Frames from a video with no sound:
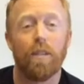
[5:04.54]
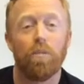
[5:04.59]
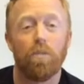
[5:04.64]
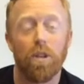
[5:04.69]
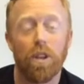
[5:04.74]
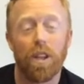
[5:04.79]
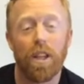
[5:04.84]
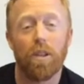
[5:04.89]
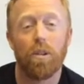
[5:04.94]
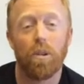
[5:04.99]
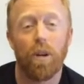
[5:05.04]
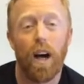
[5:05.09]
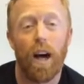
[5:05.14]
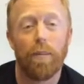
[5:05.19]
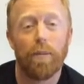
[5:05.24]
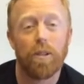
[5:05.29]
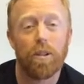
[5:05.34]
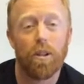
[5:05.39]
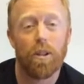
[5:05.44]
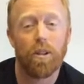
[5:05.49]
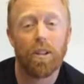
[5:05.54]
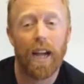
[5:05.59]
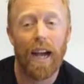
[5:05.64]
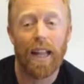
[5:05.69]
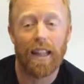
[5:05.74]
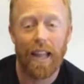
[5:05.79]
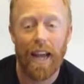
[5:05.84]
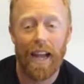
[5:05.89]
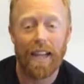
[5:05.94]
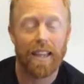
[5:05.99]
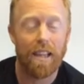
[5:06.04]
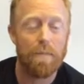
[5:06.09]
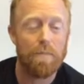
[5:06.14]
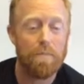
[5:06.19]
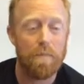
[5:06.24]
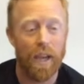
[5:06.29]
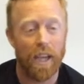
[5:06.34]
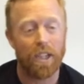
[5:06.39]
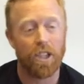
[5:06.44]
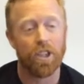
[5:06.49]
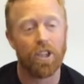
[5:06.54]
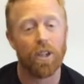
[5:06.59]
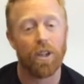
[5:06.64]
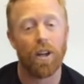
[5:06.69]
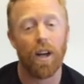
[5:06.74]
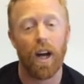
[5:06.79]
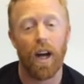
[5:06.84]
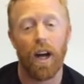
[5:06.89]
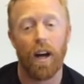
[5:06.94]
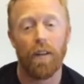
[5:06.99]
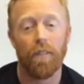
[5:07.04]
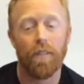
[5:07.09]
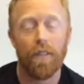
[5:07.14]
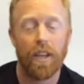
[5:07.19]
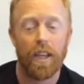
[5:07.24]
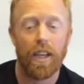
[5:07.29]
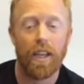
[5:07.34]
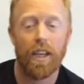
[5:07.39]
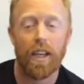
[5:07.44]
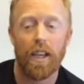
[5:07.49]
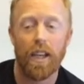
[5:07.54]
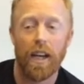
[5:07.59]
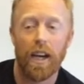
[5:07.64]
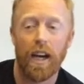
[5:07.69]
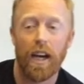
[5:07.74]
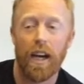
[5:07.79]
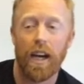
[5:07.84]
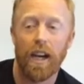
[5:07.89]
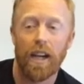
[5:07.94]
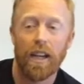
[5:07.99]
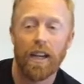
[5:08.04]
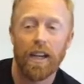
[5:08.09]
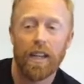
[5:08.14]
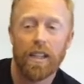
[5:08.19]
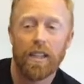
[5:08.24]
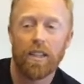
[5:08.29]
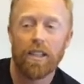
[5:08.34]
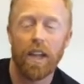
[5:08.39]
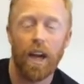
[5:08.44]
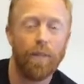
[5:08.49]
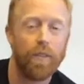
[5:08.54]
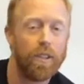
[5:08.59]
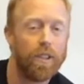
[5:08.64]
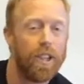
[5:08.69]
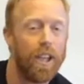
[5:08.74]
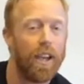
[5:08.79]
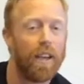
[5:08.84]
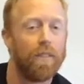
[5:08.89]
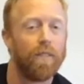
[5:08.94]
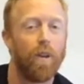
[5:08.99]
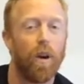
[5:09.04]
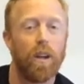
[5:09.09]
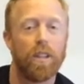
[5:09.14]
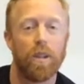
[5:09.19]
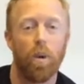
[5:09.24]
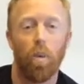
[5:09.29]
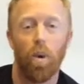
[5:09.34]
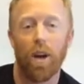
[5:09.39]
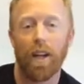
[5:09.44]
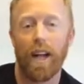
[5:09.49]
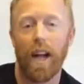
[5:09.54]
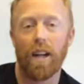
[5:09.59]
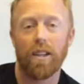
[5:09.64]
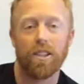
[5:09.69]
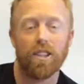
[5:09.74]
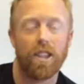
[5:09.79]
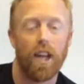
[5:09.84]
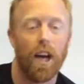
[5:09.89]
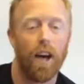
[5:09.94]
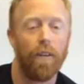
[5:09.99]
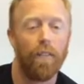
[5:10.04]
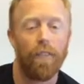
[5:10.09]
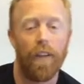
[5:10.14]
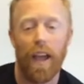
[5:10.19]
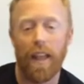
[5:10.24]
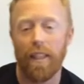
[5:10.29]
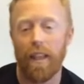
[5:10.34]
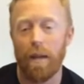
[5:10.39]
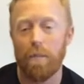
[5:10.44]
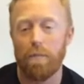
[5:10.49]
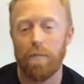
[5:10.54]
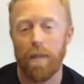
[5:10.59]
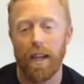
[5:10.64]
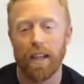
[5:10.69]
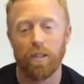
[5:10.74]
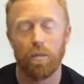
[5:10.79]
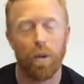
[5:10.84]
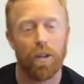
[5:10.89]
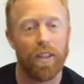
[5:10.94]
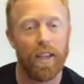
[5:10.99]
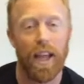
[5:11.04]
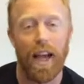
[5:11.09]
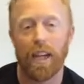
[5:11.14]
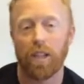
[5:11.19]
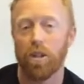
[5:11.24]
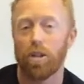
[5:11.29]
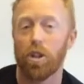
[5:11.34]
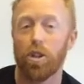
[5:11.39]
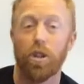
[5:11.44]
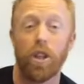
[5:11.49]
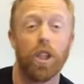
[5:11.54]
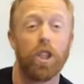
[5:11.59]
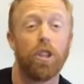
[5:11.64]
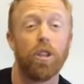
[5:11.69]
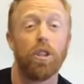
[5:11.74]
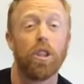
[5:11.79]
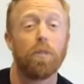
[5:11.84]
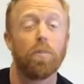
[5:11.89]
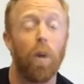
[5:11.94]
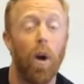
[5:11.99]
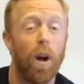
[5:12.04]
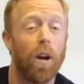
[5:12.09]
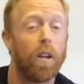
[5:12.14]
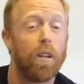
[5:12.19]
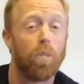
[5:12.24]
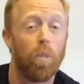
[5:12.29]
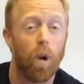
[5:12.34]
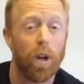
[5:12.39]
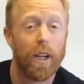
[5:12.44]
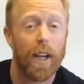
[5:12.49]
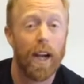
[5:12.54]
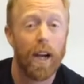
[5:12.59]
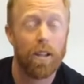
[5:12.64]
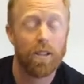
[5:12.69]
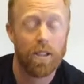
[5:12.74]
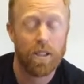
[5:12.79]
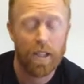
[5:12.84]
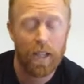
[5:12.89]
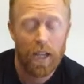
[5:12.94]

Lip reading: really cool obstacles. I like the mixture of the stuff you see as far as a workout stuff and then mixed with the actual traditional Spartan workouts.